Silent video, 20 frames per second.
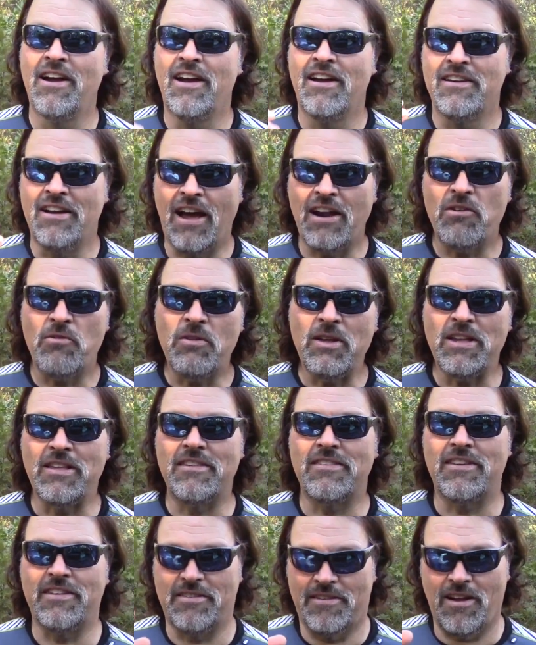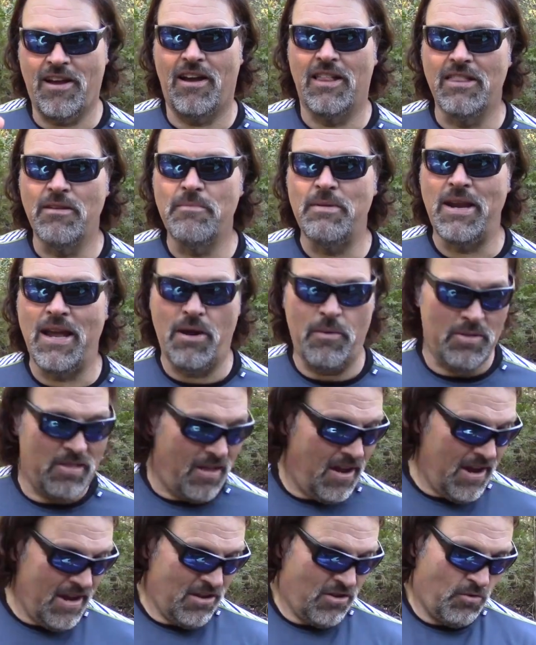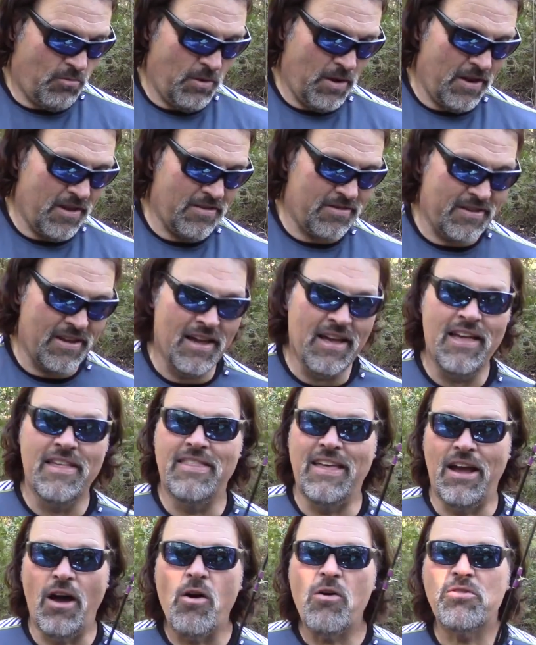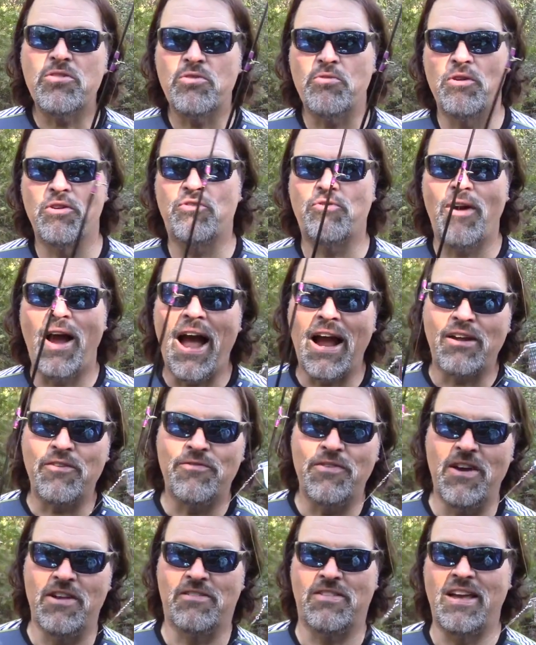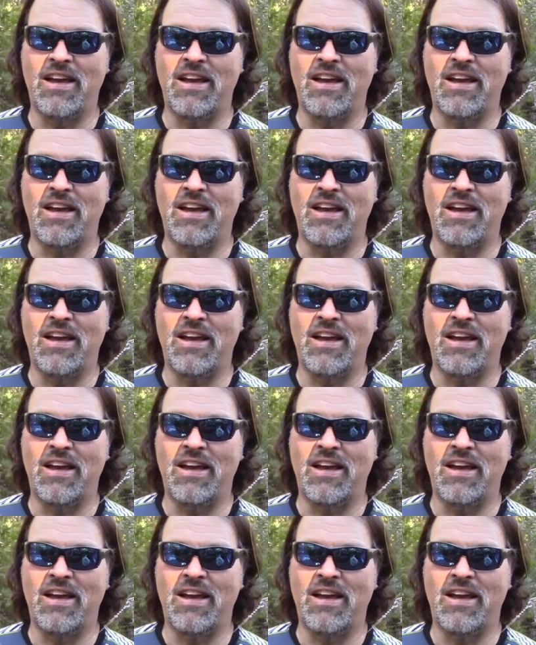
Not only does it eliminate line twist, they also attract fish.